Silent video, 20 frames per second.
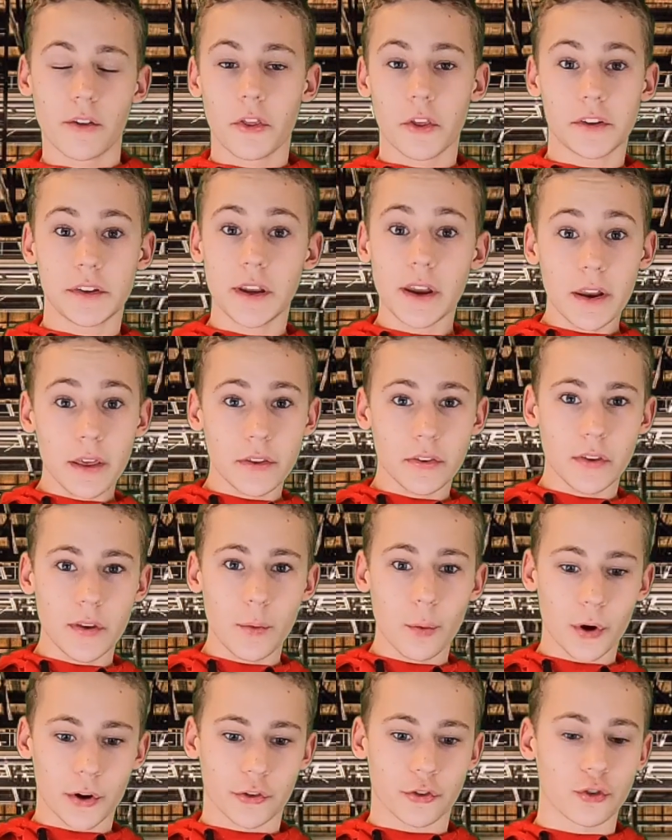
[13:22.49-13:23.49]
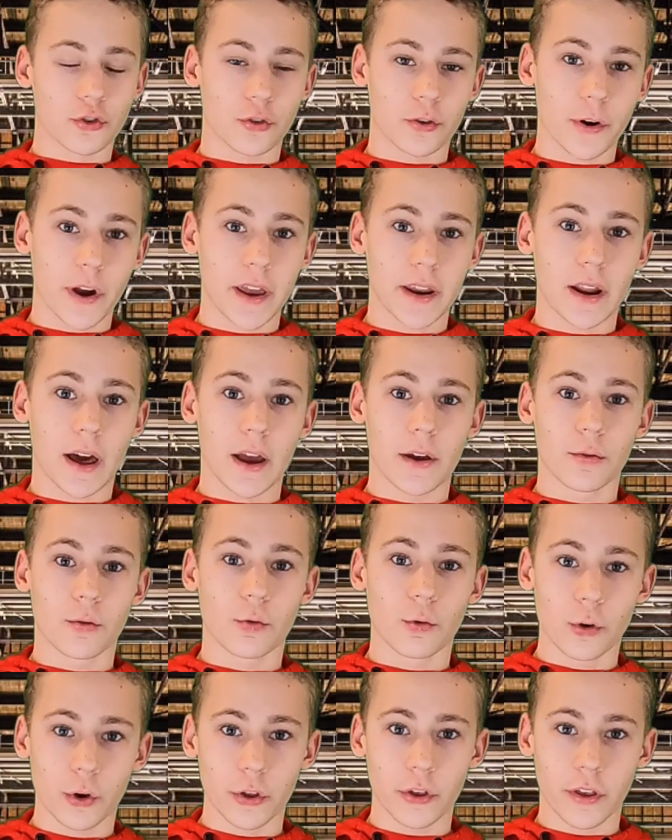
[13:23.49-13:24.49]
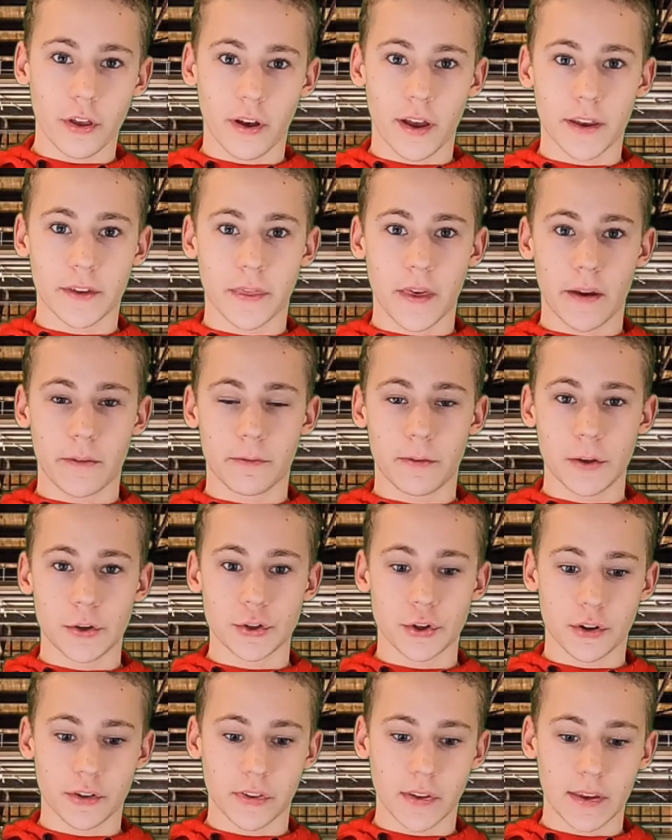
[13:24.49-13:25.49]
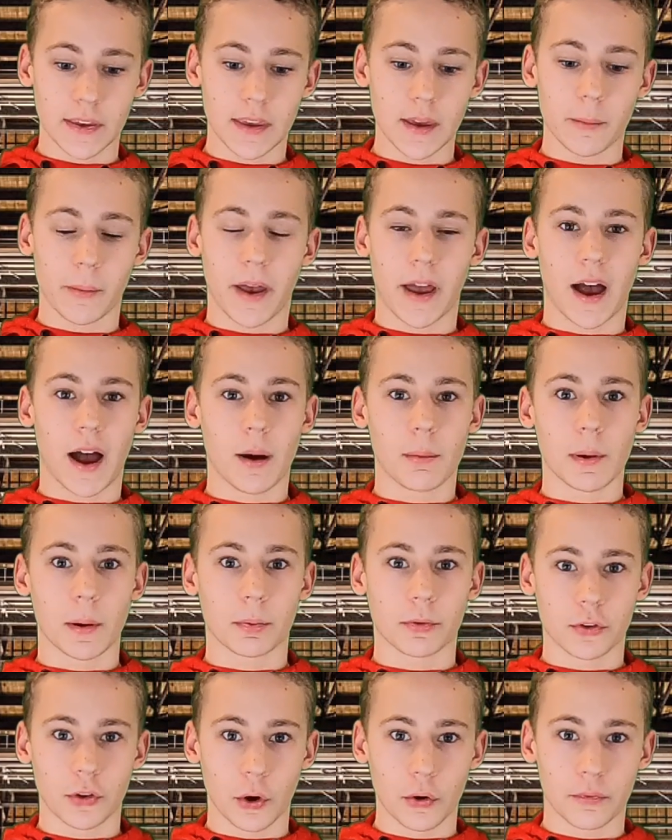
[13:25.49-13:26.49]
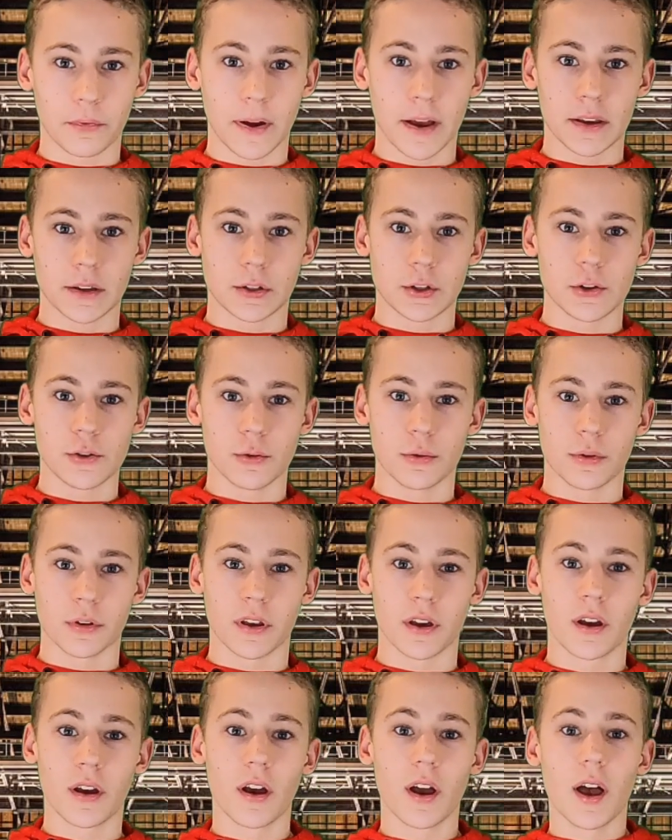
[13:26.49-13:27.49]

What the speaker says: The TDC works great. I really like that feature because I can get my hop-up so fine-tuned.